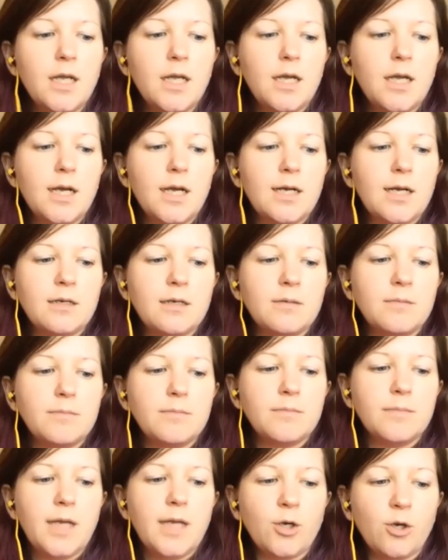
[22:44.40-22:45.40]

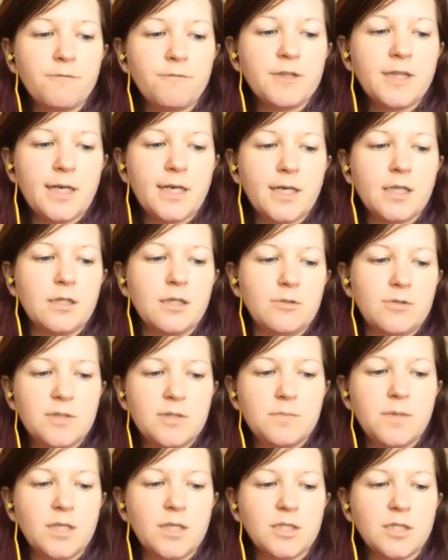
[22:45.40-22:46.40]
And often that
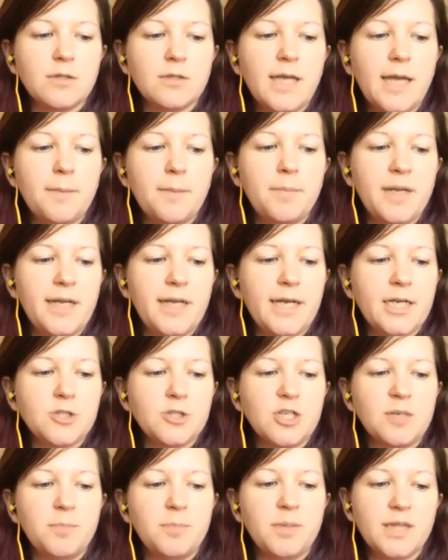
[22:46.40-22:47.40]
includes adult and
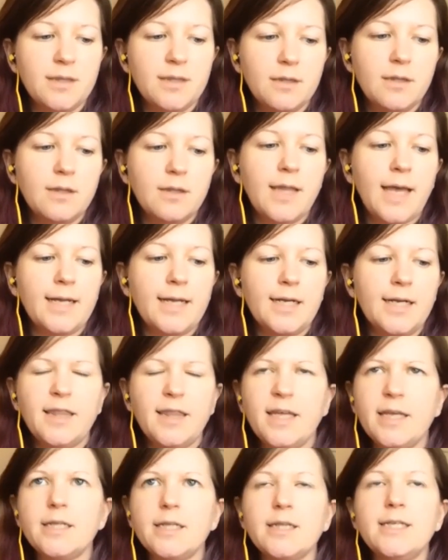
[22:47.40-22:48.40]
pediatric, but that, I
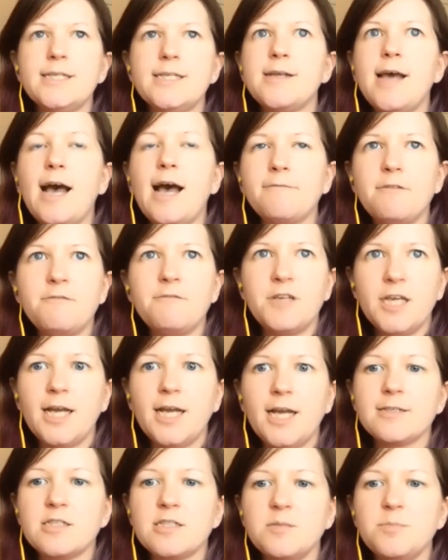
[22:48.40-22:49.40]
think at least half of it
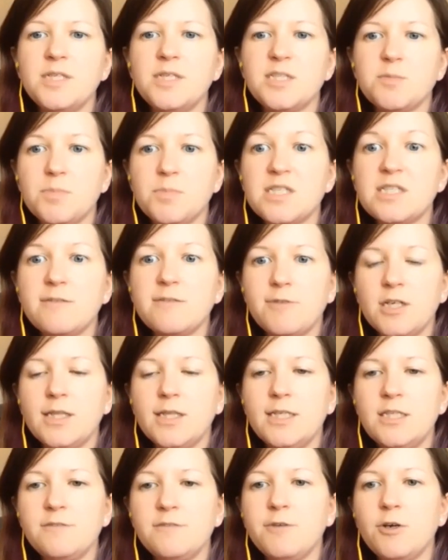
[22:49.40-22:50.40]
has to be
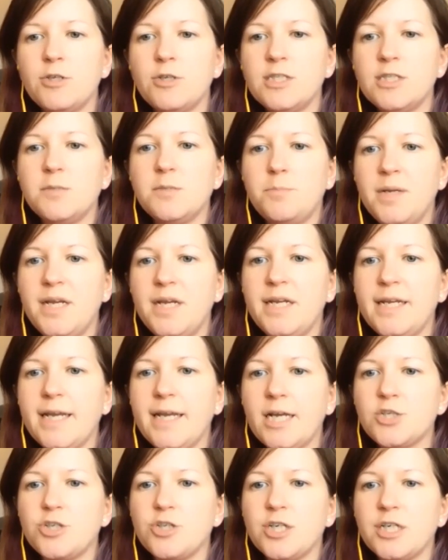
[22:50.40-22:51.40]
specifically devoted to
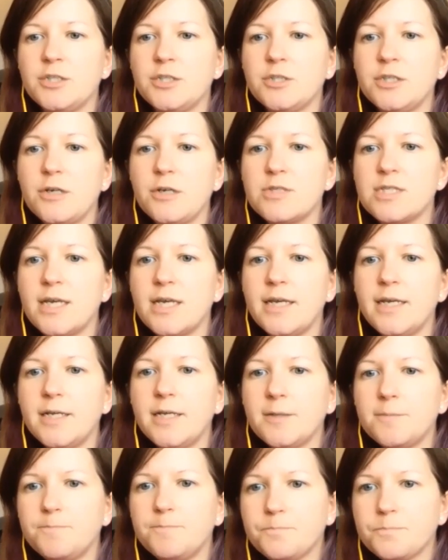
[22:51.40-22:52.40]
pediatric neuropsych.
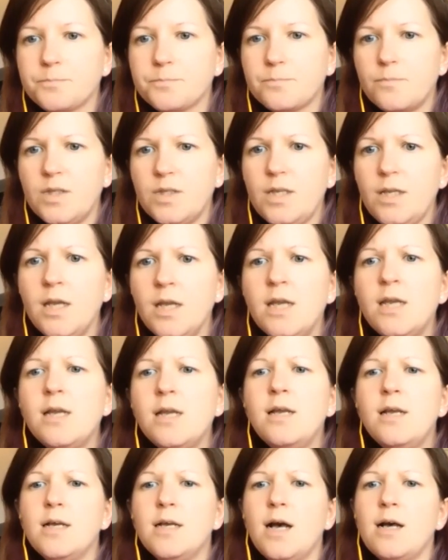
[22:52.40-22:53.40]

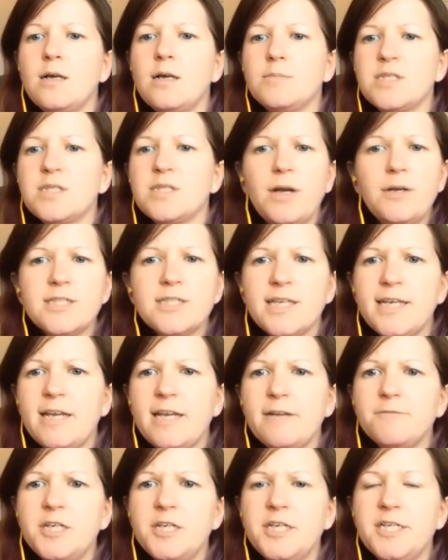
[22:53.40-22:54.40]
So I would say
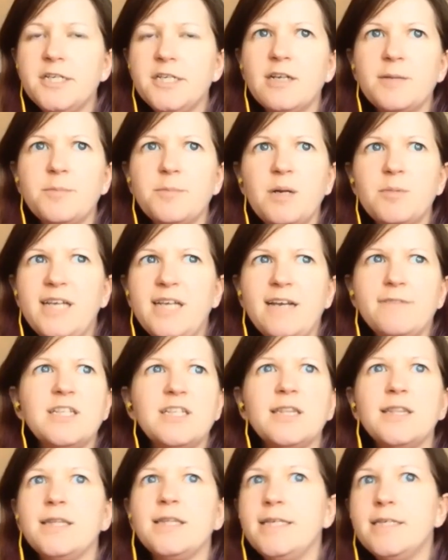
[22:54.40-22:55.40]
every year I probably have
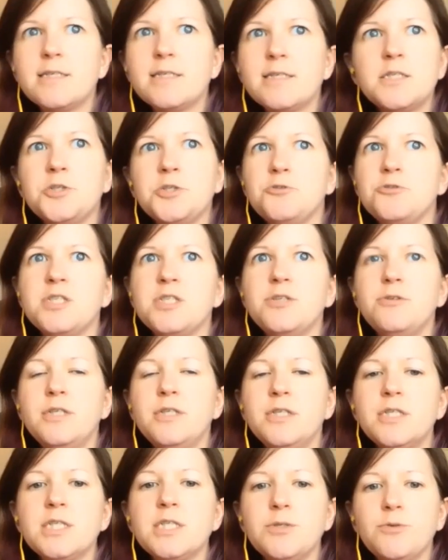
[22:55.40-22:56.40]
at least 2
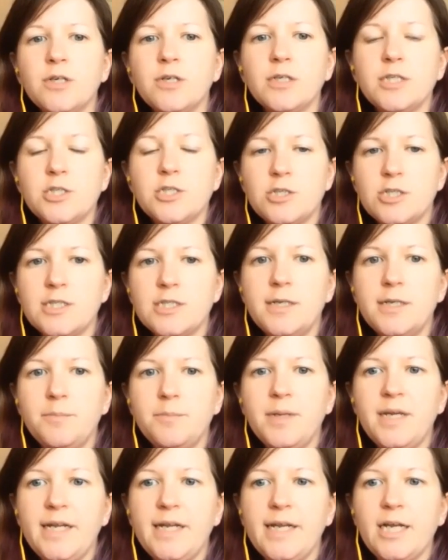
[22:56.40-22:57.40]
students who are interested in
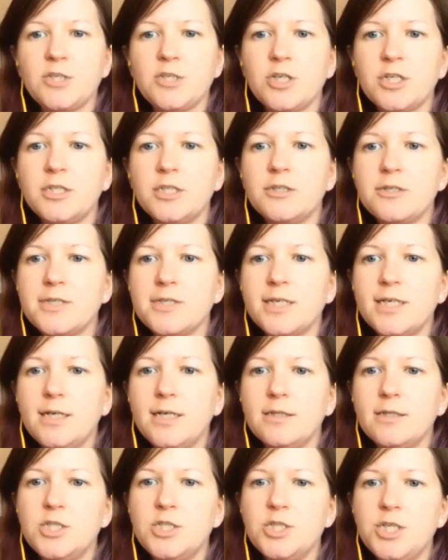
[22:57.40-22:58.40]
pediatric
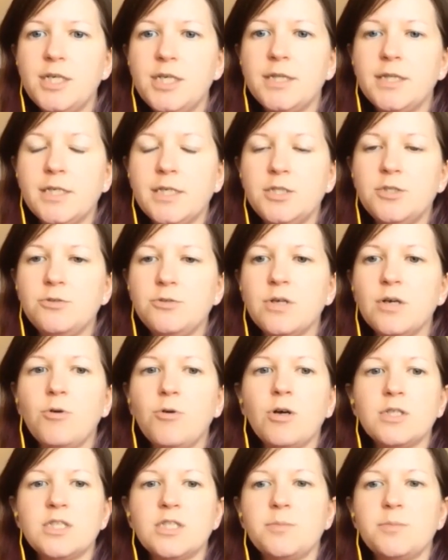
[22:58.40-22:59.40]
neuropsychology, and they do go
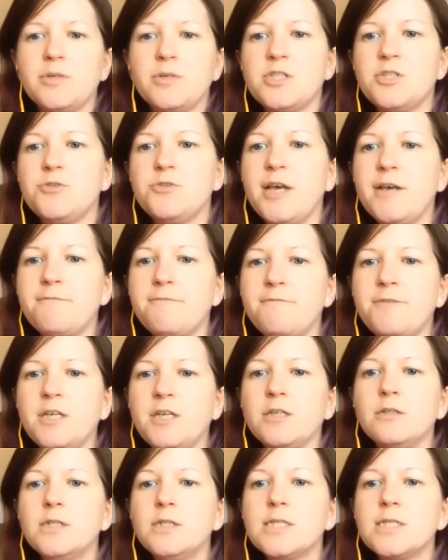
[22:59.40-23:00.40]
on to pursue that
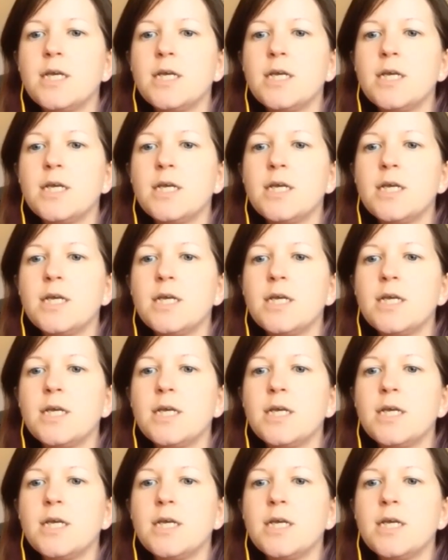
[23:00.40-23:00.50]
field.